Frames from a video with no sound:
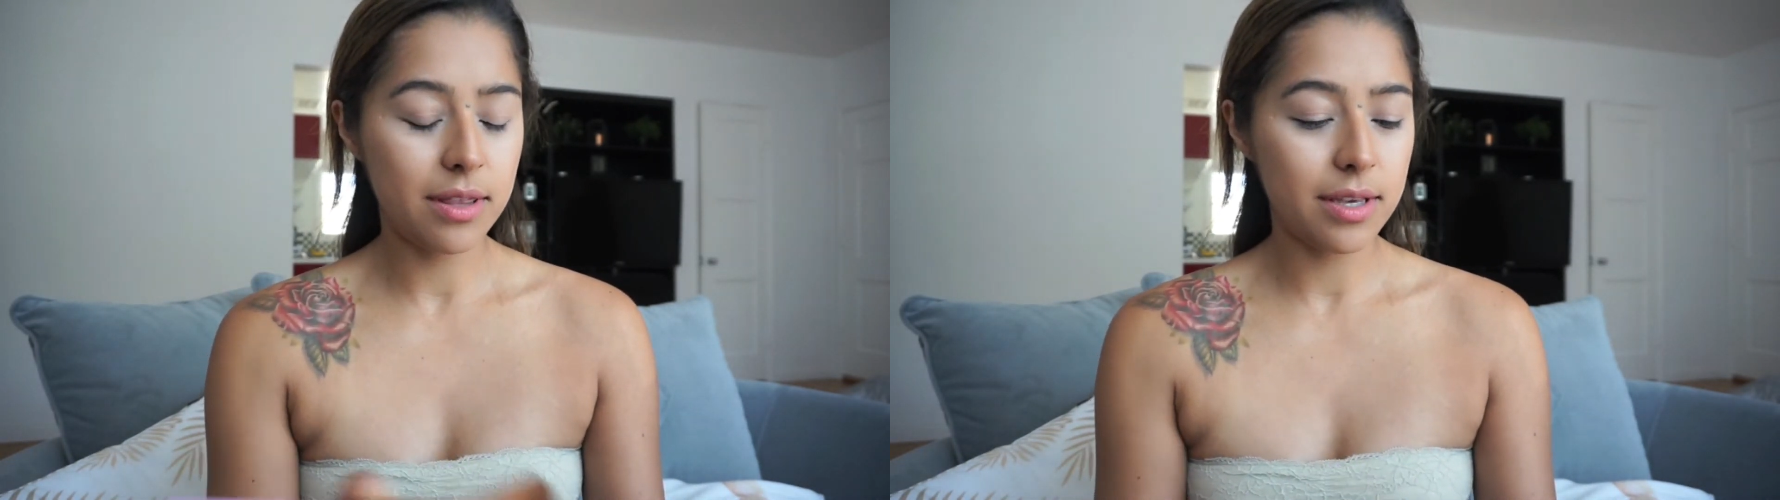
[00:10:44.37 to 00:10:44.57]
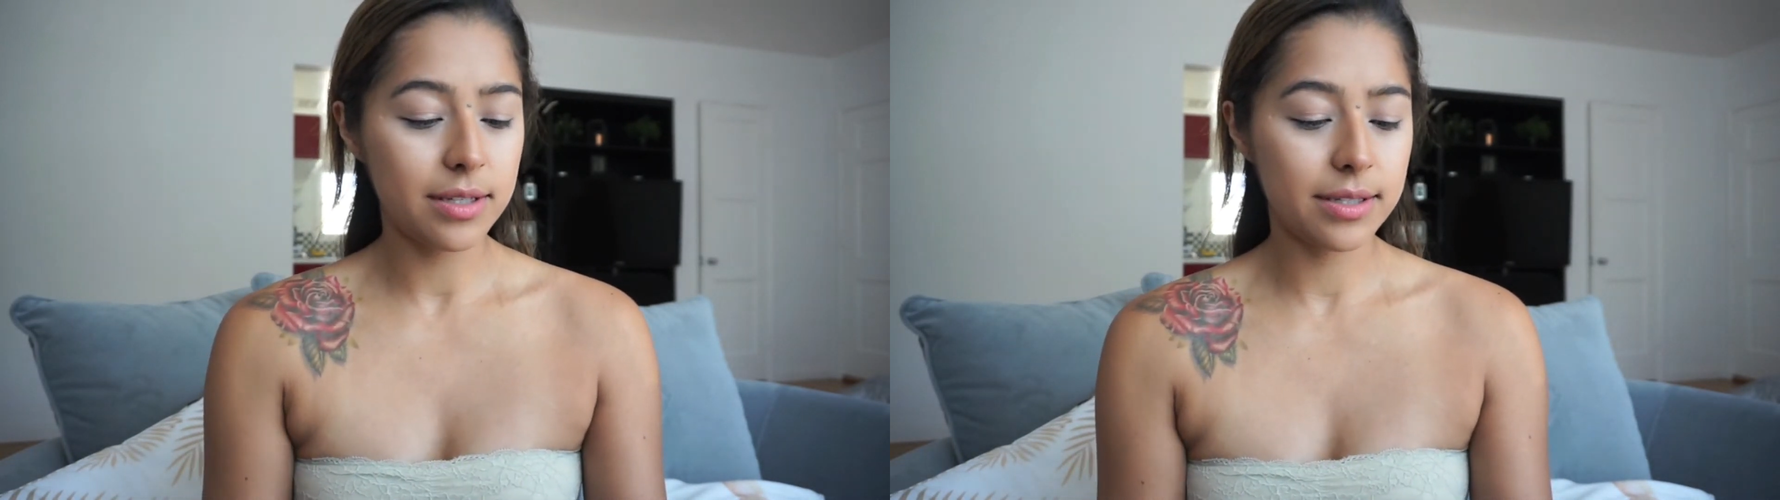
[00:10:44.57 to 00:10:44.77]

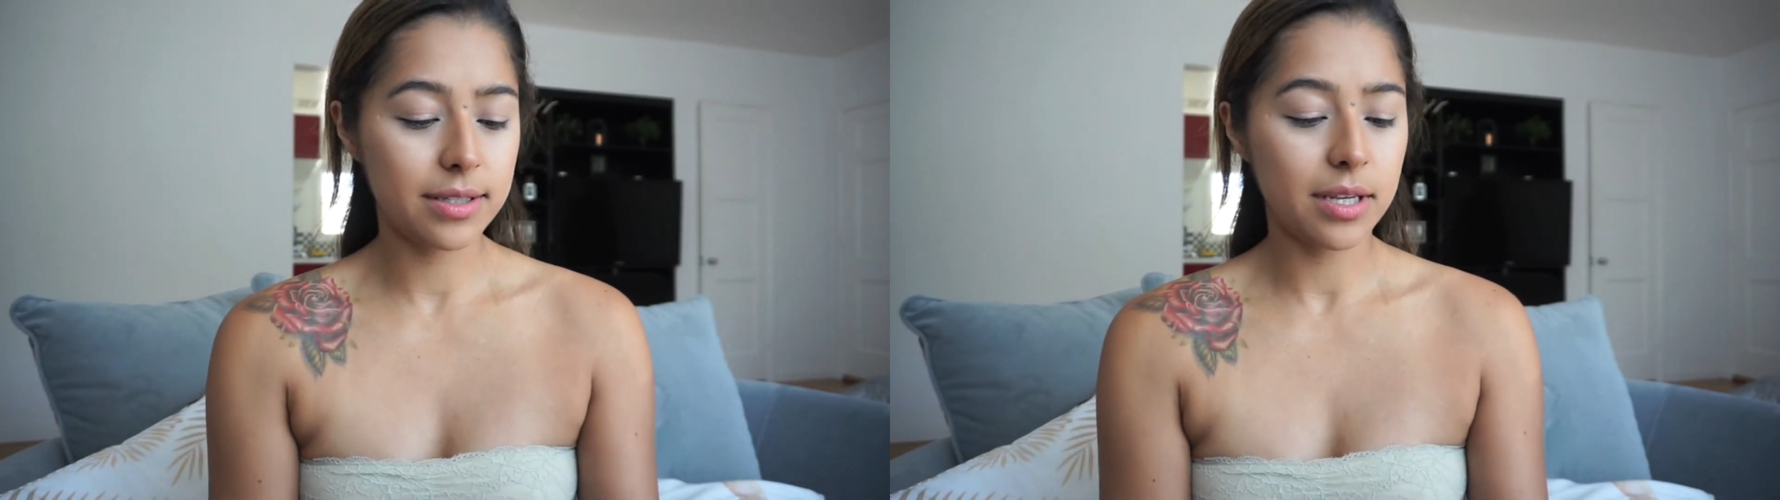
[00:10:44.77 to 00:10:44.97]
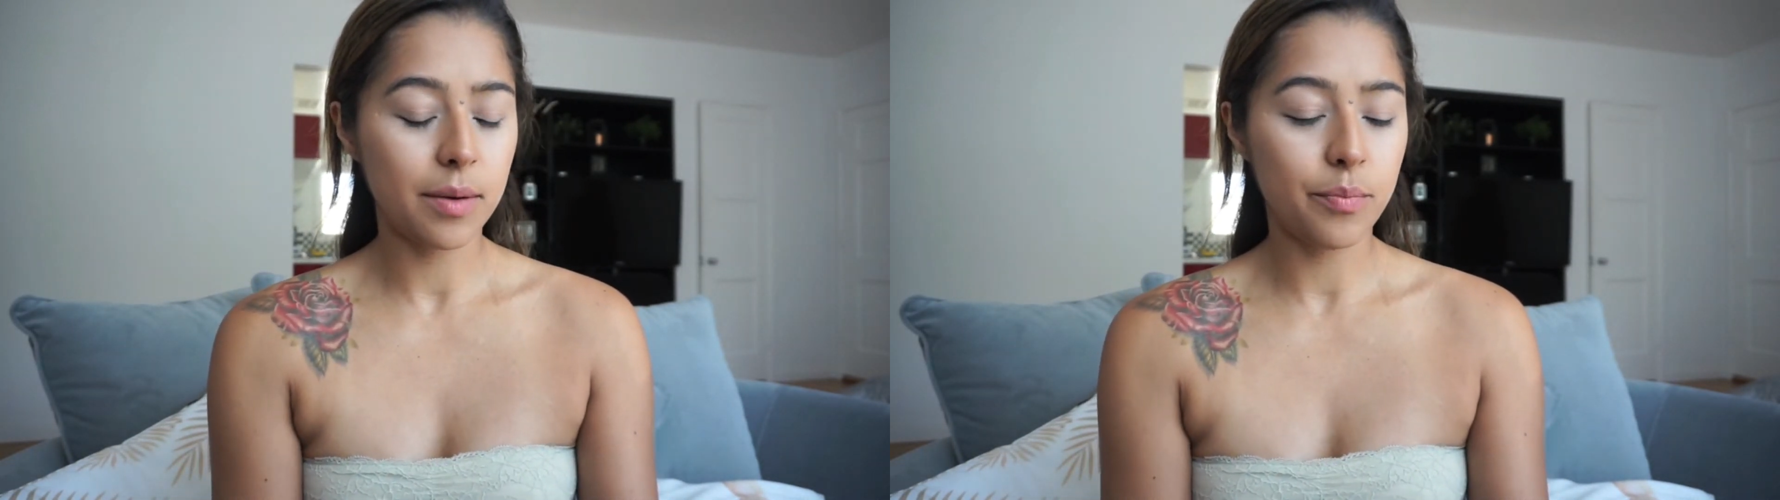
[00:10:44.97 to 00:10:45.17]
this